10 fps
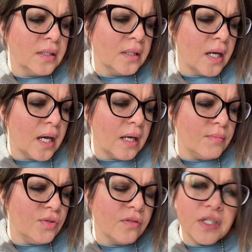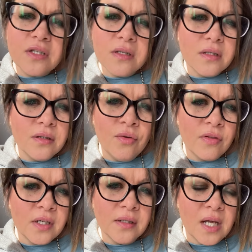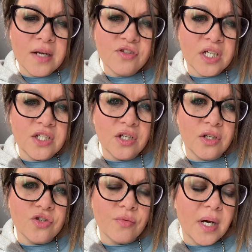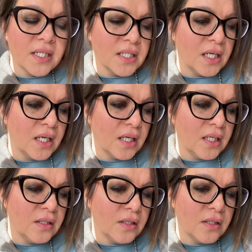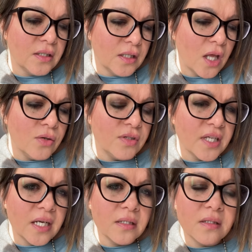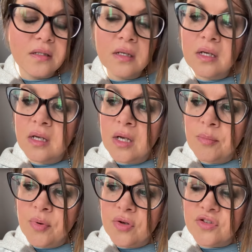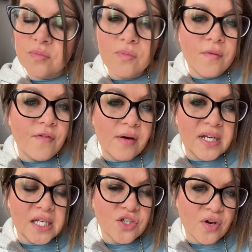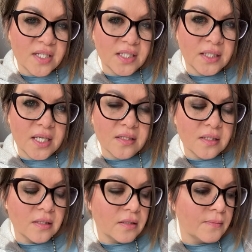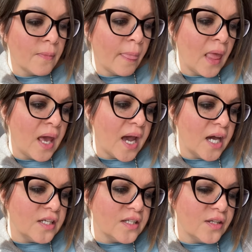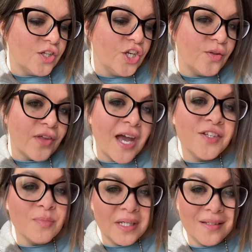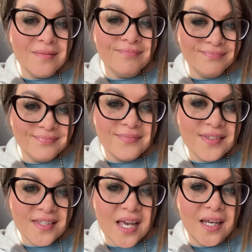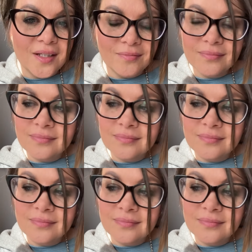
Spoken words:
Nothing life-changing and dramatic in the low sense, but some very interesting lessons. And, there's me saying